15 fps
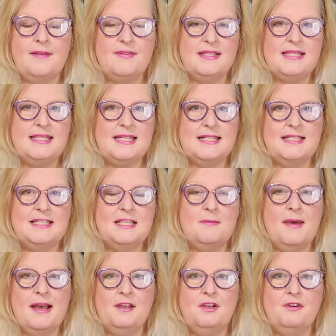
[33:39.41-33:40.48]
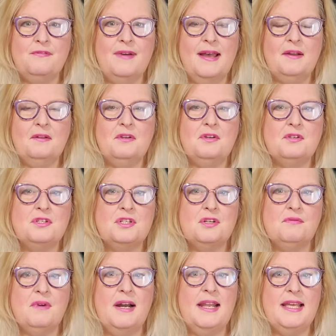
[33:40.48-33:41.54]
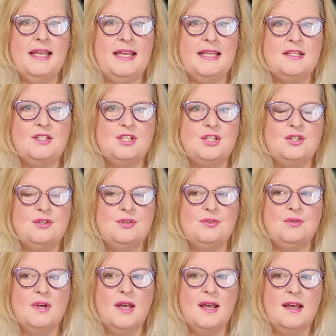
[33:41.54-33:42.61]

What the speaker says: If it sticks to the back of your vinyl, you're still running into